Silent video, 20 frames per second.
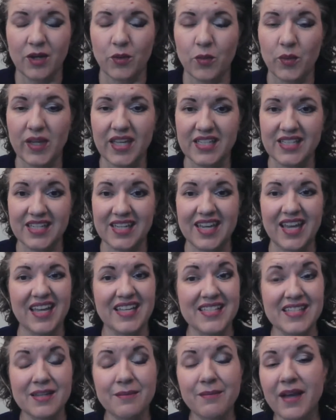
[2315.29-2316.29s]
We get to
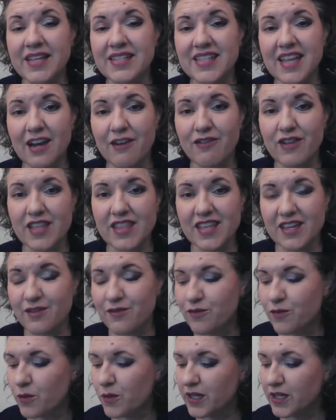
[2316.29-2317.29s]
customize
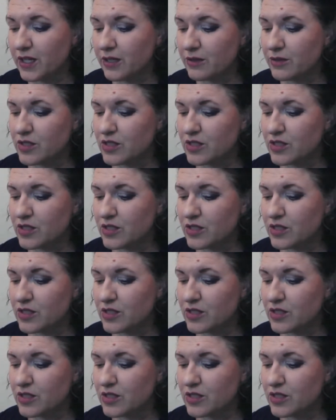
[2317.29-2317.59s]
everything for you.